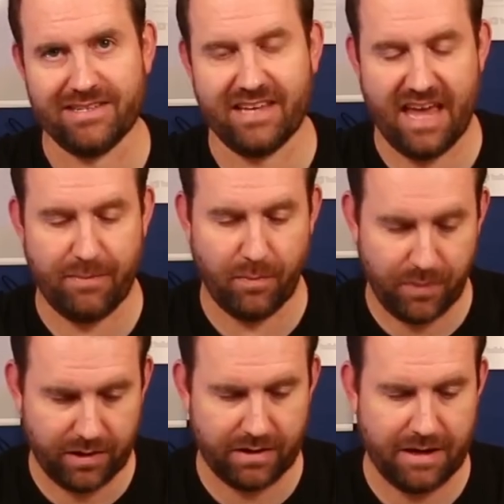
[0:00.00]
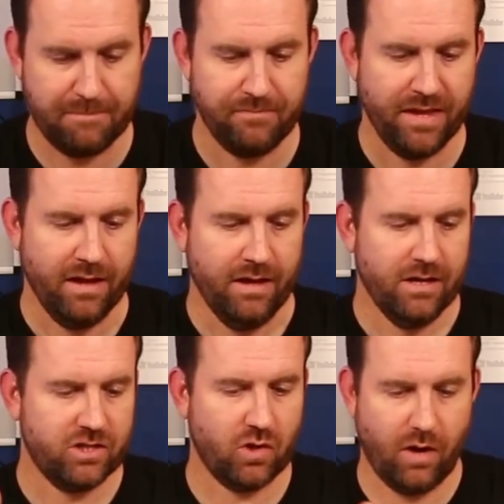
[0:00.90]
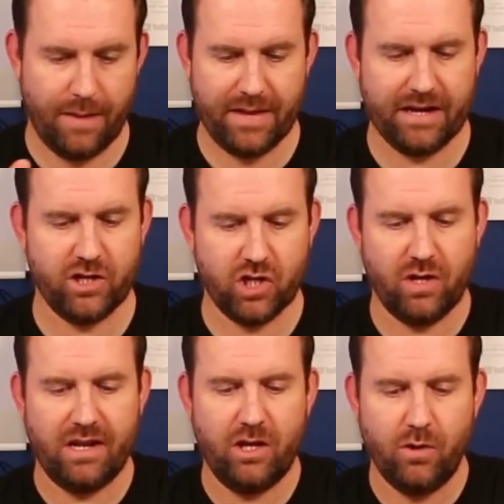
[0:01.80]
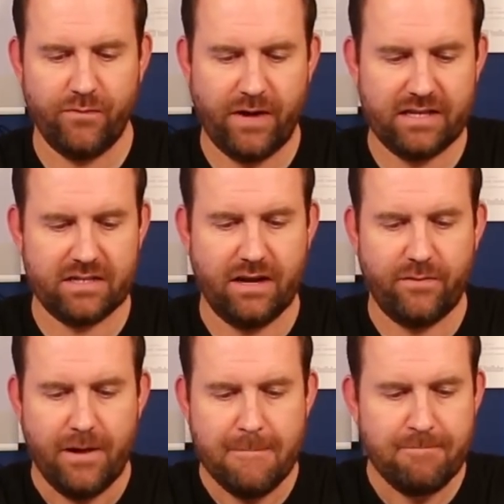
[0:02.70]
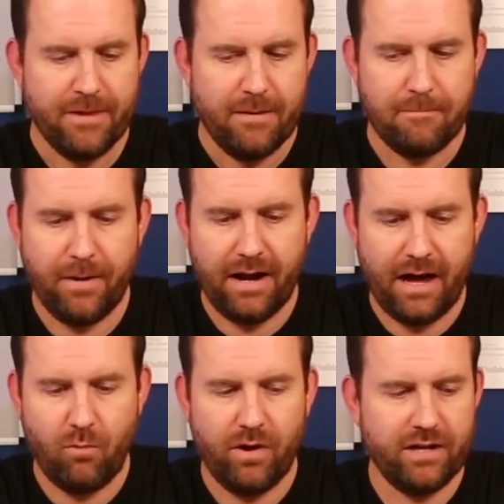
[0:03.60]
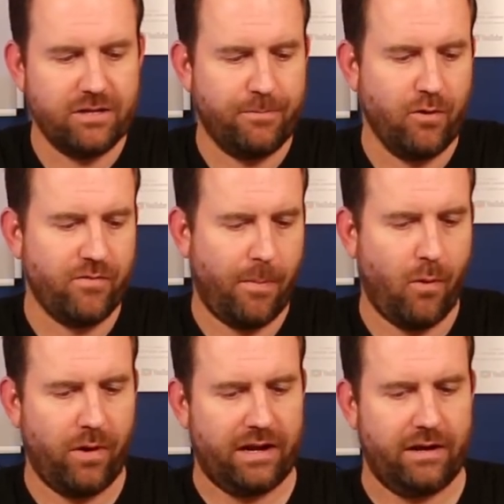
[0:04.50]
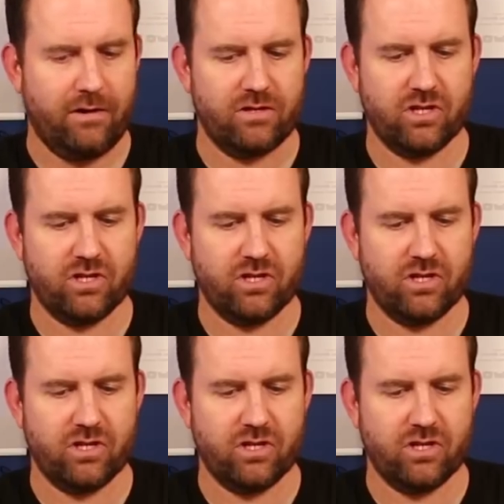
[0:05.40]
capability. So I'm not going to show you any UniFi stuff, but I wanted to prove a point here.